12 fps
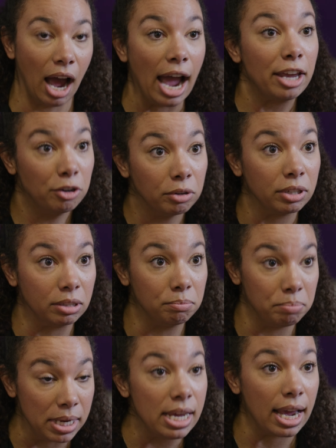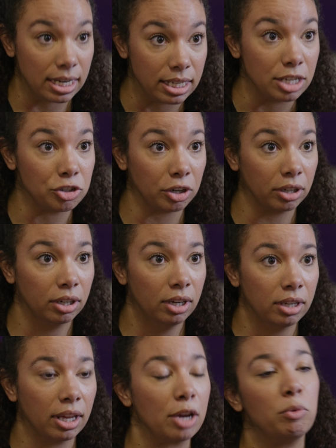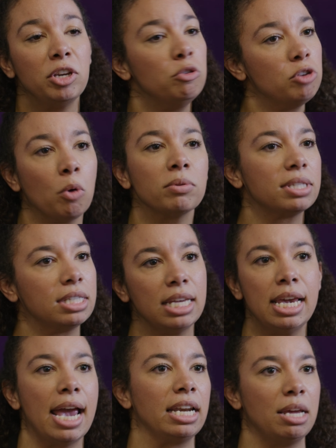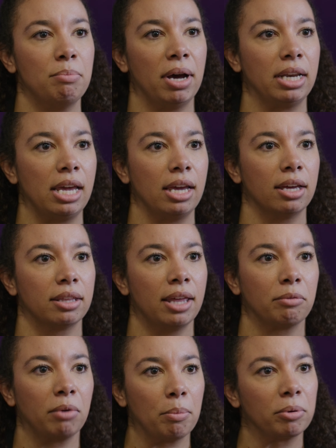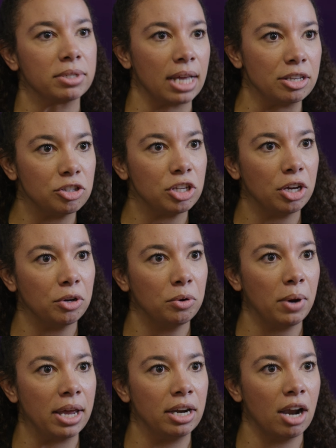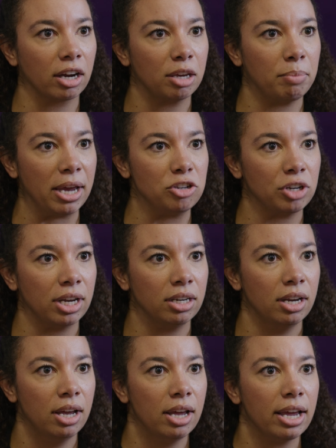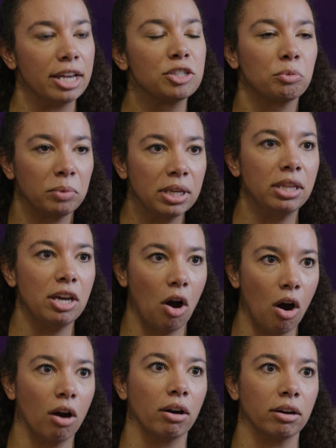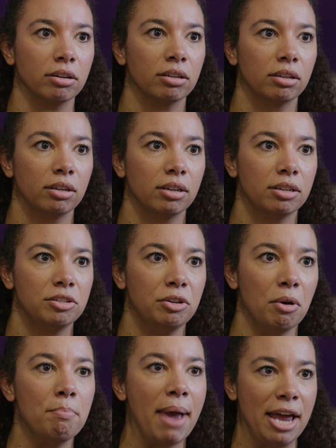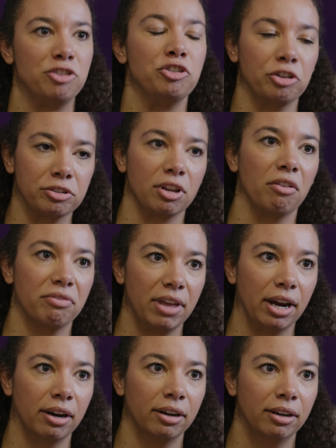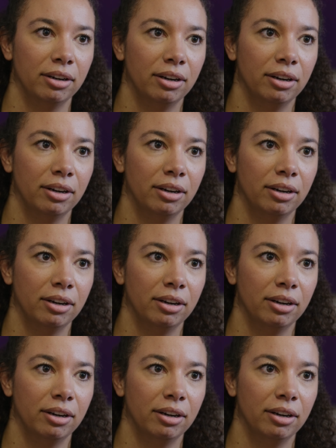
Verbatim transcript: I could be a teacher. Like when you don't see anybody that represents you yeah. in an occupation, it's really hard to yeah. imagine yourself there.